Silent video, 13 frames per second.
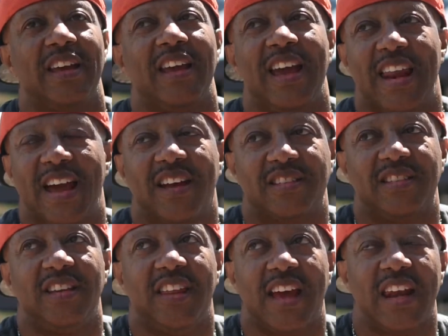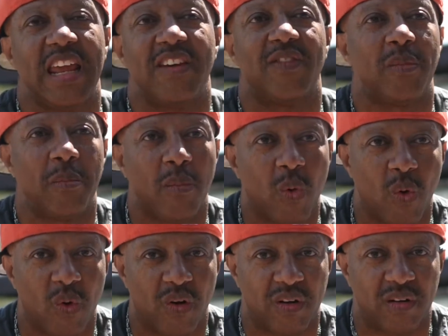And I see that even
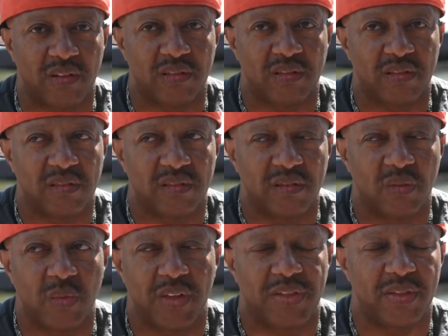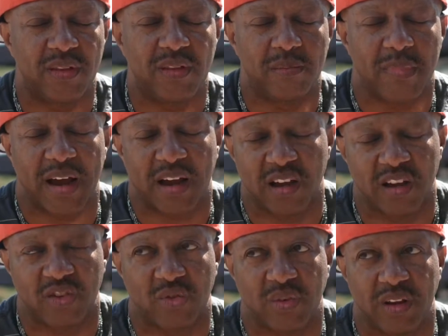more with my
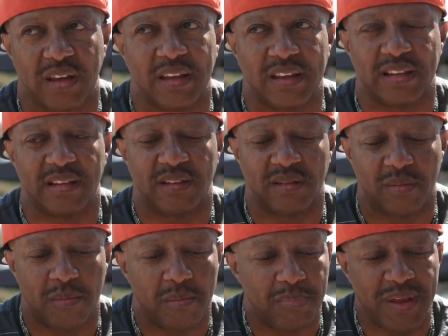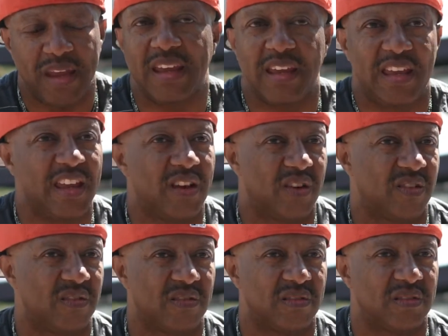country being here,
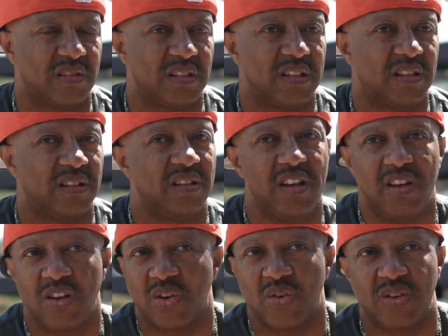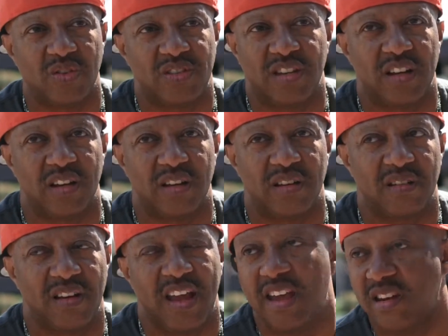and, you know, in New Zealand
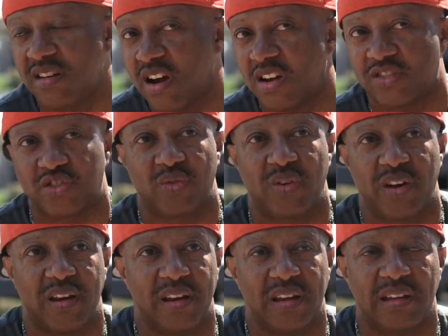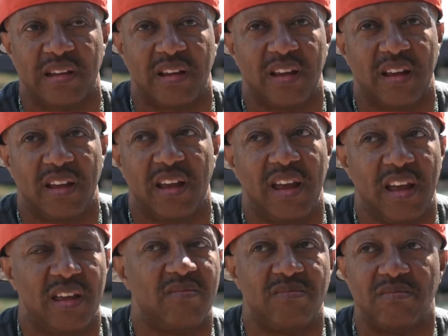and Australia
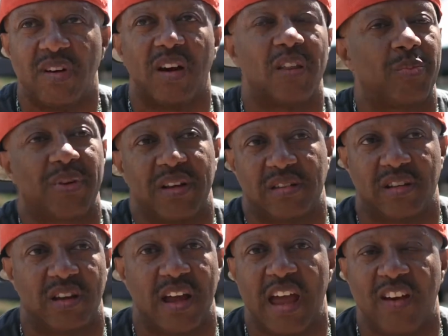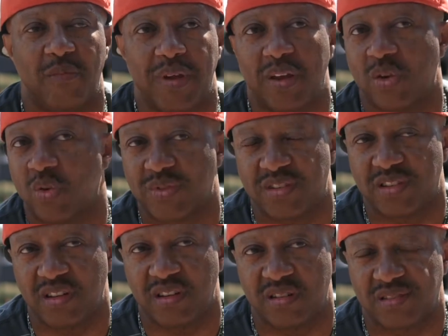and other places that I have been
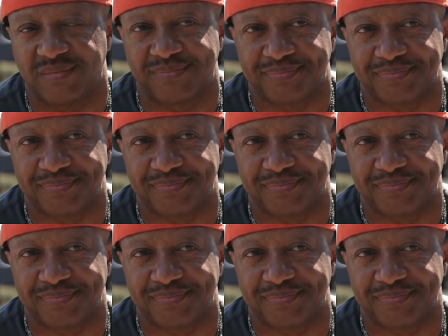overseas.